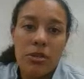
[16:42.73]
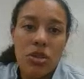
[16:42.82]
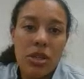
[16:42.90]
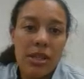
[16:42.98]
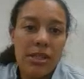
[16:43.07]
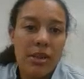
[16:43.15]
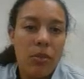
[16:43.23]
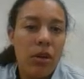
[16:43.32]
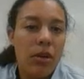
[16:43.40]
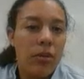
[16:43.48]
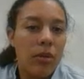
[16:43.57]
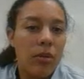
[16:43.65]
usually it's
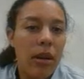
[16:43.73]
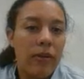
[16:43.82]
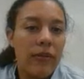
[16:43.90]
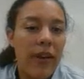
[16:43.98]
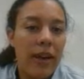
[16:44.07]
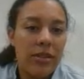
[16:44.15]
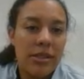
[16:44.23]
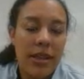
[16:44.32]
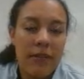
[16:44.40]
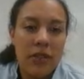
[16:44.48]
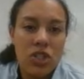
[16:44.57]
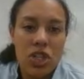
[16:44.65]
somewhere around 5 to
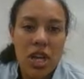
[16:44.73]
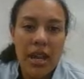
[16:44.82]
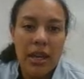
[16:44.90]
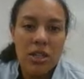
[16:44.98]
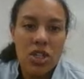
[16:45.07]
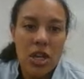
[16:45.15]
7 genetic